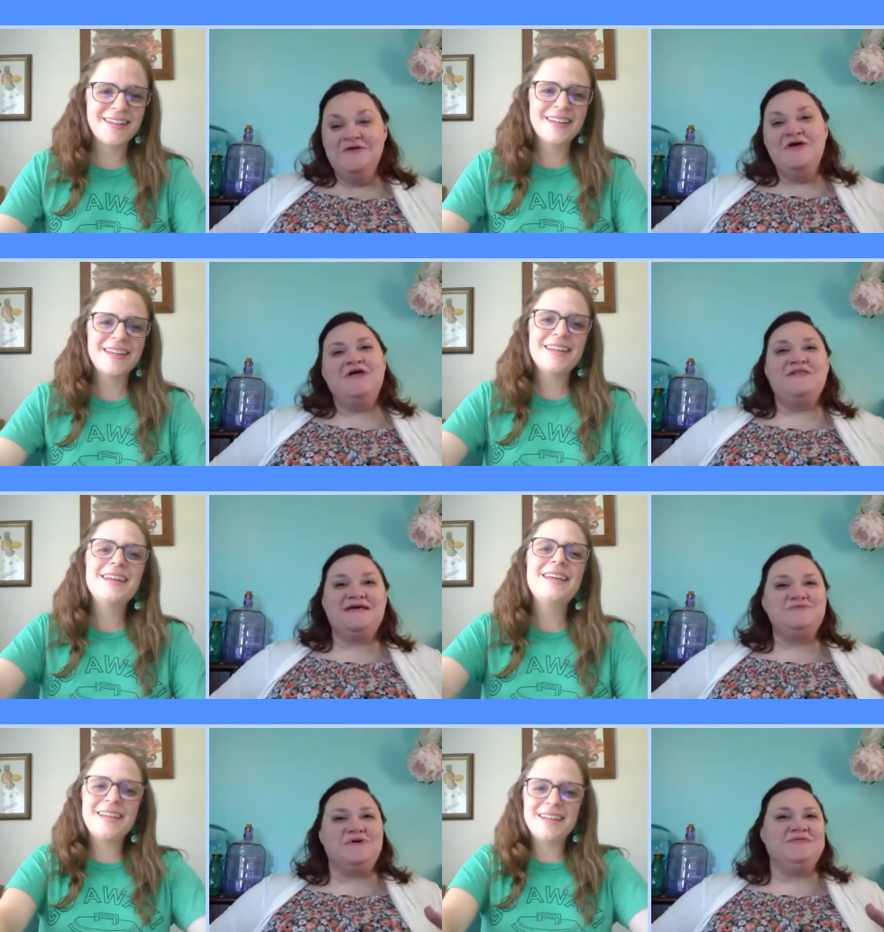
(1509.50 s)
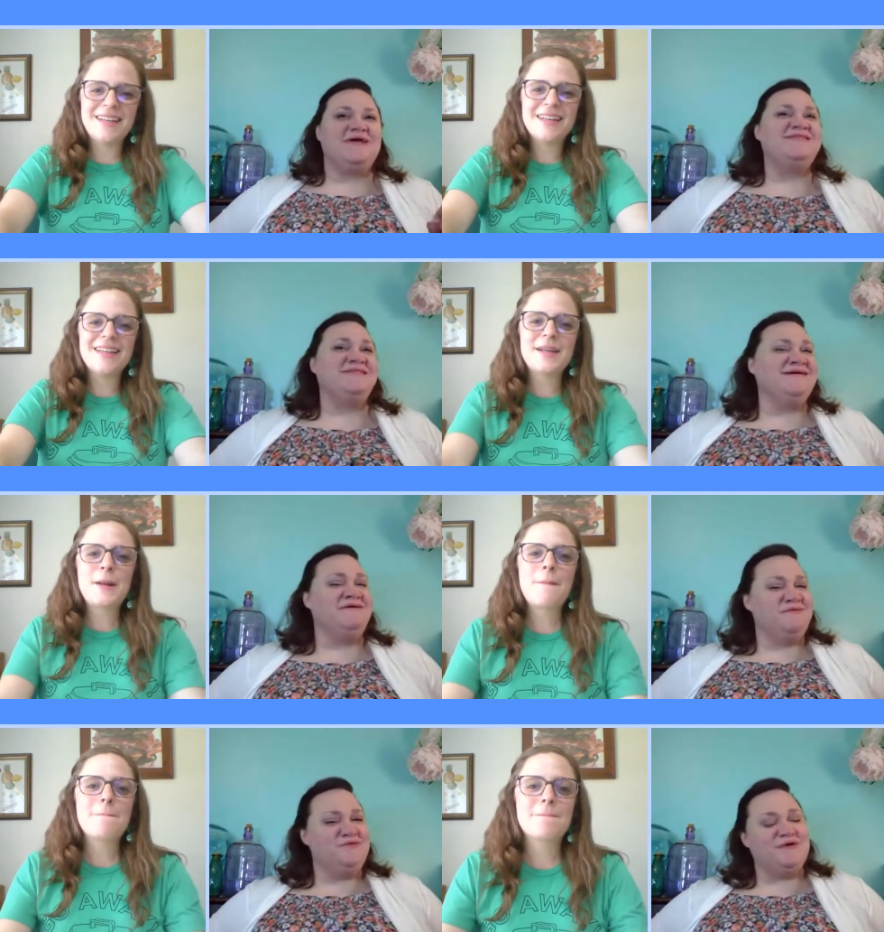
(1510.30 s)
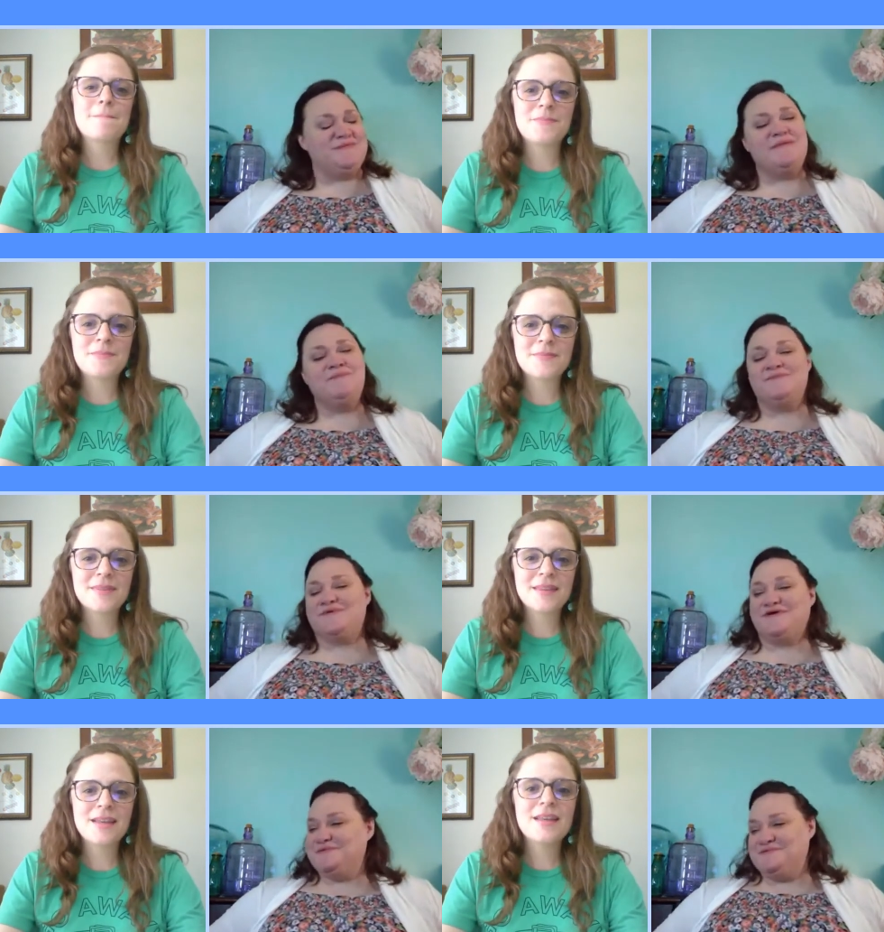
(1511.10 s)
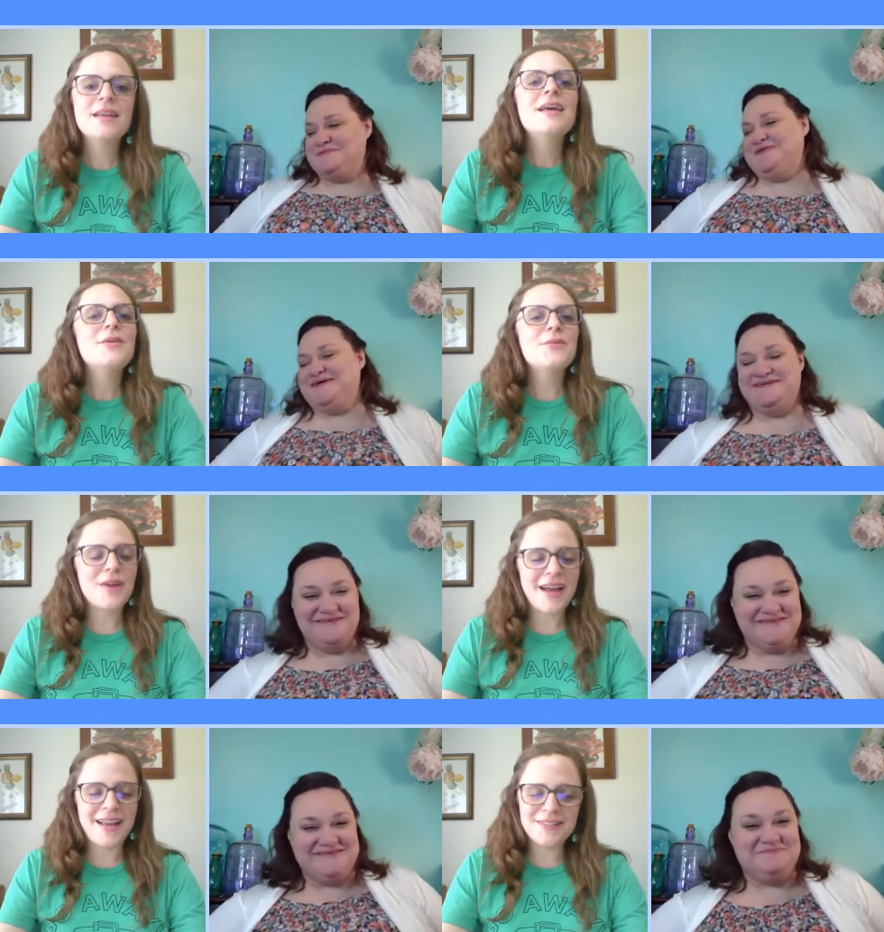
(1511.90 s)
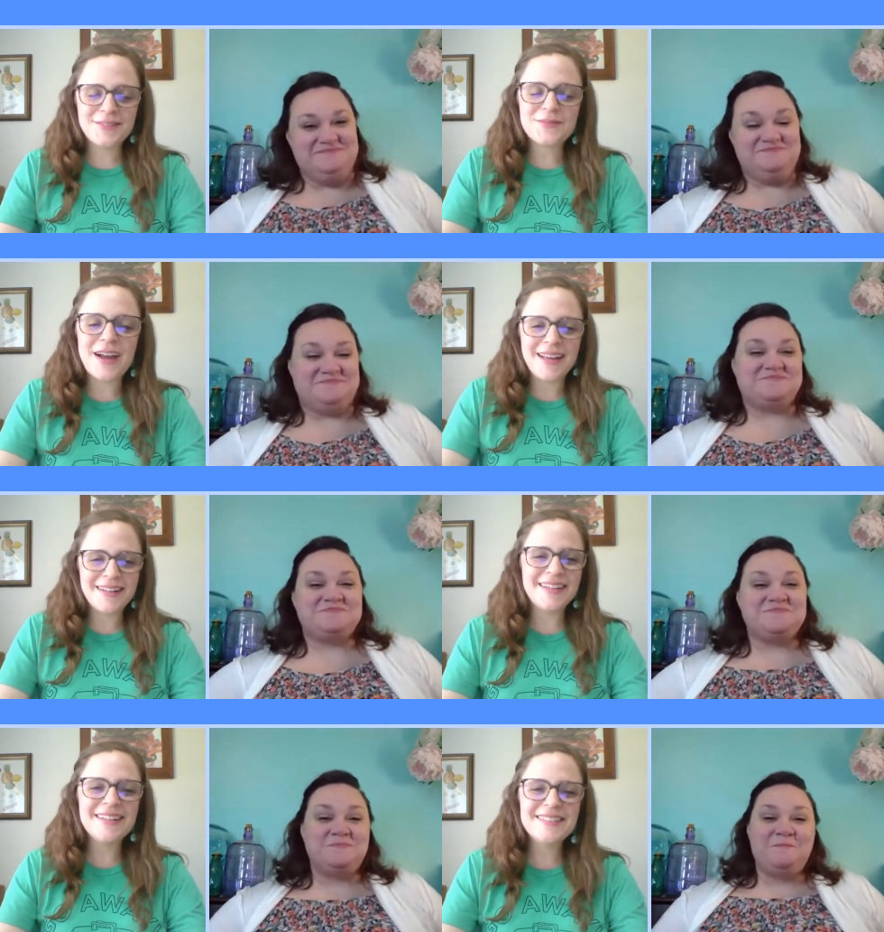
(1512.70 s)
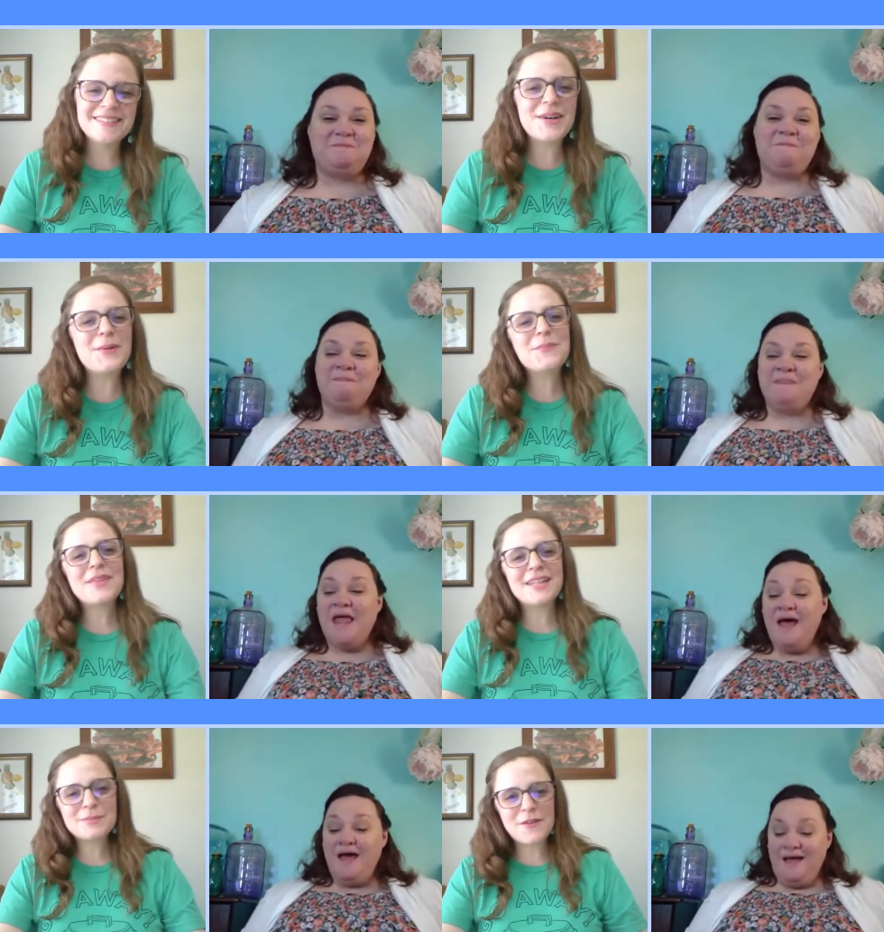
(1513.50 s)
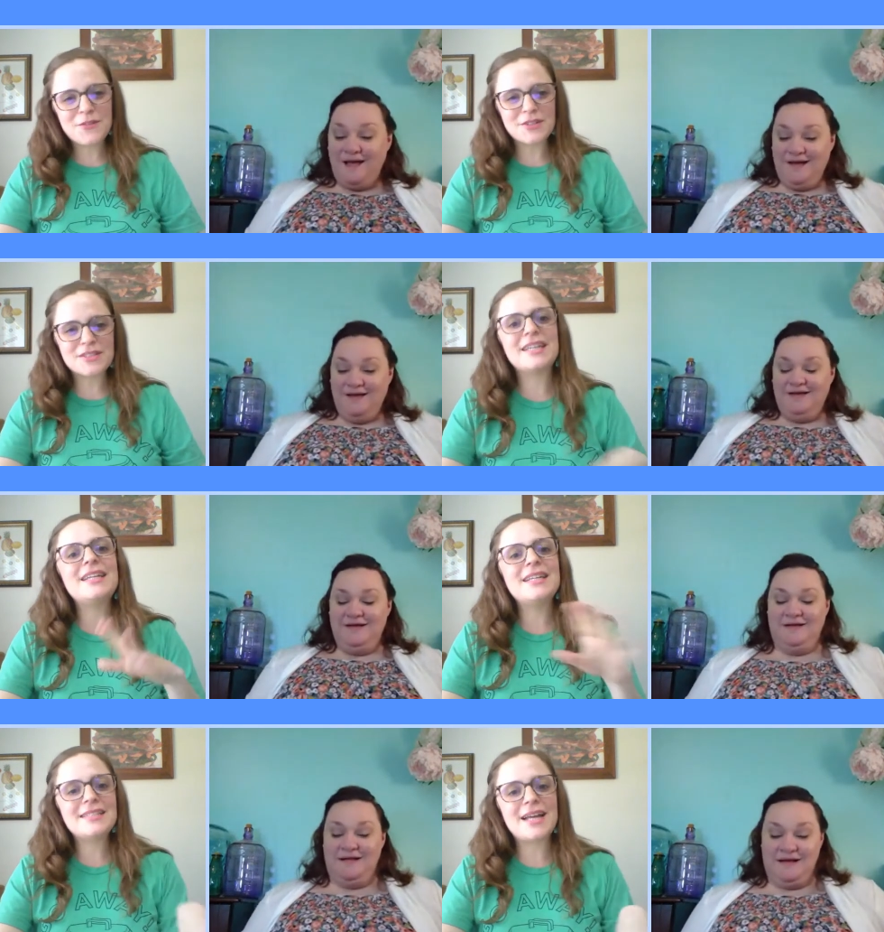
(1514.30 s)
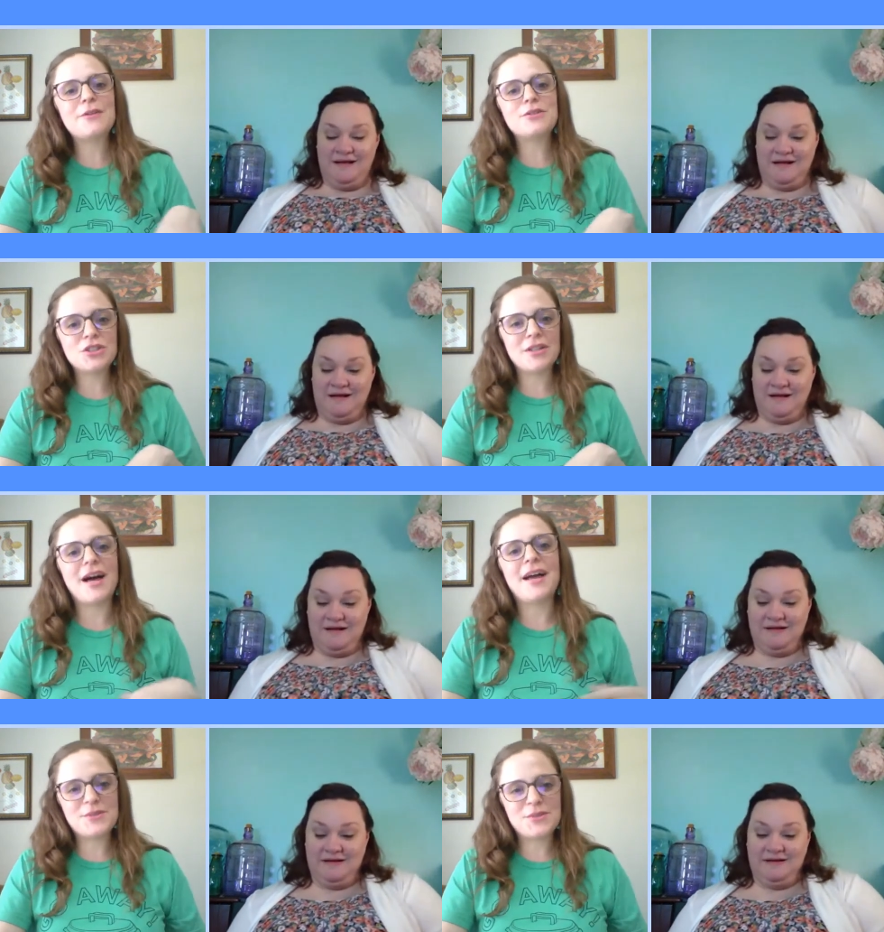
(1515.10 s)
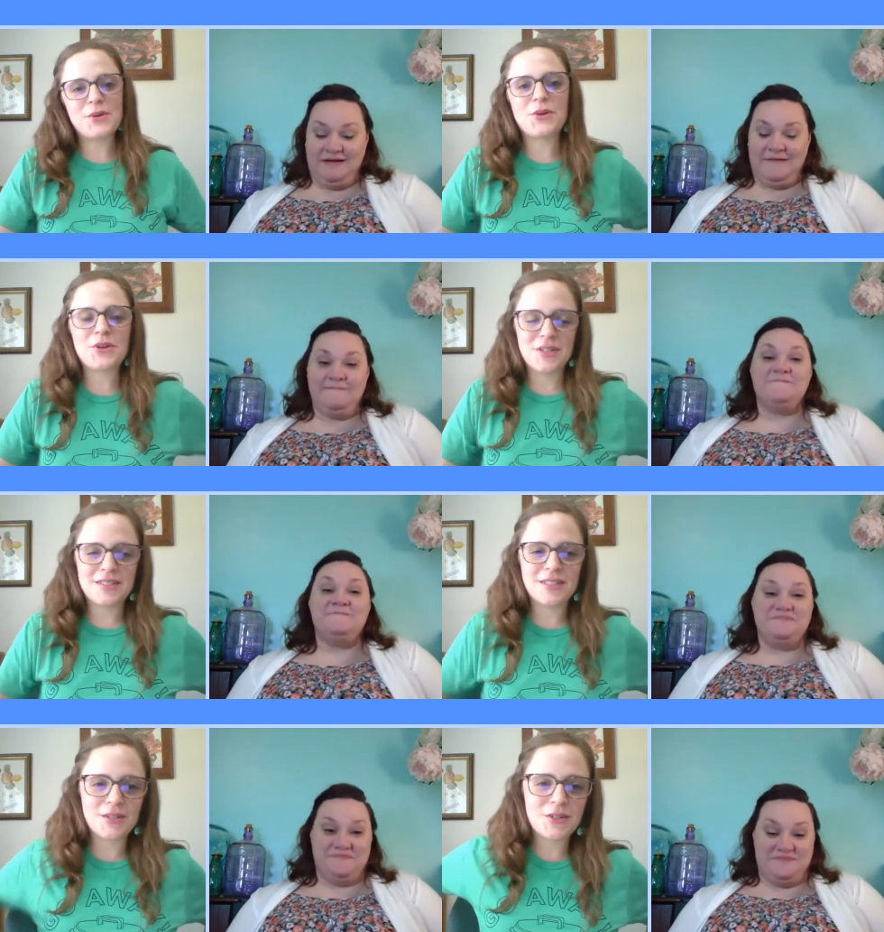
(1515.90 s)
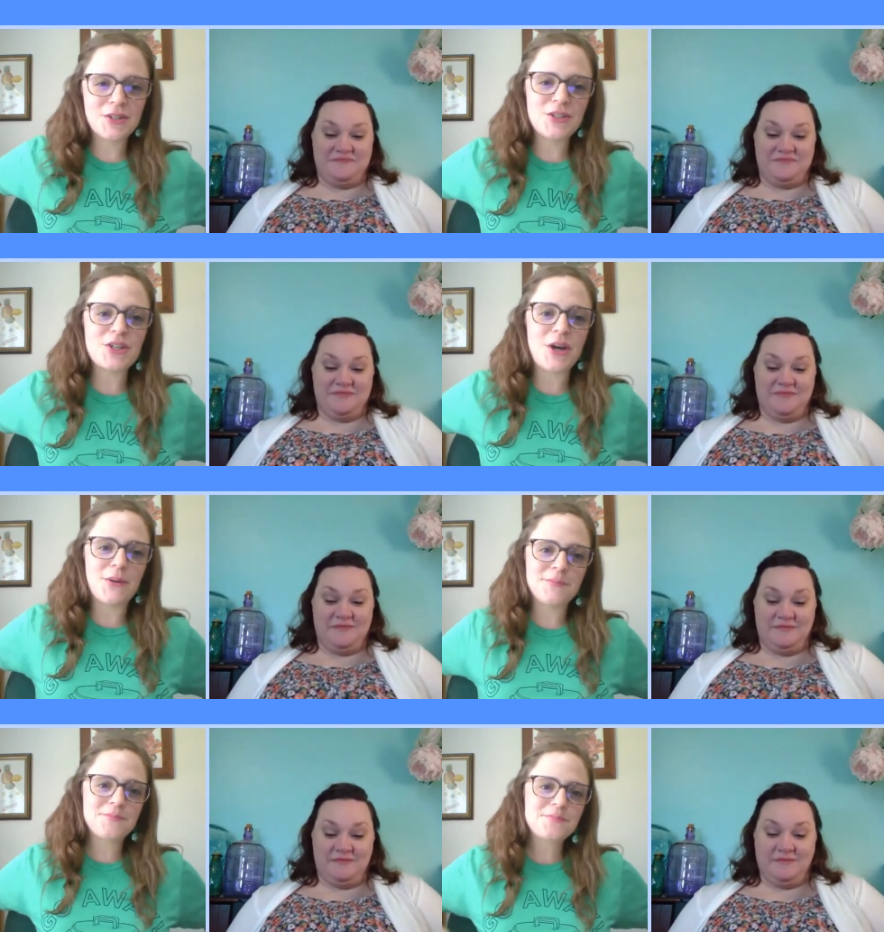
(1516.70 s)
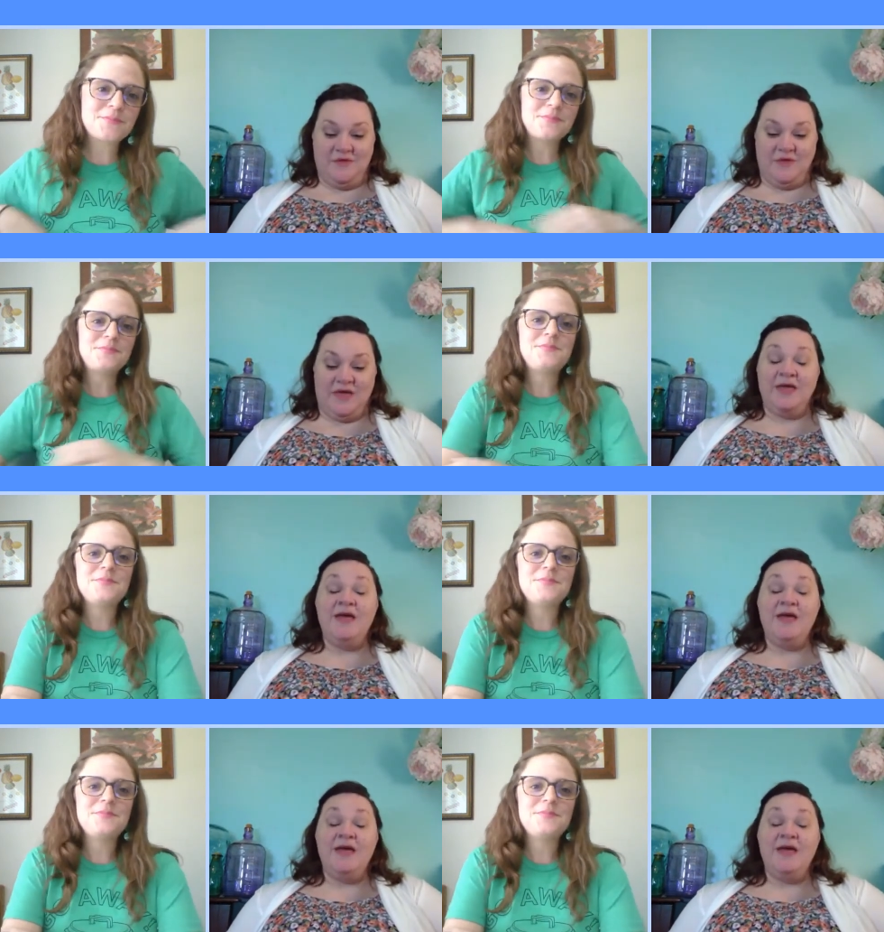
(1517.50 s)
Speaker 1: and that's one that I think I would remember. But. Right,
Speaker 2: right. So that's my first thing, and it is out in July, so you're good to good to go. Okay,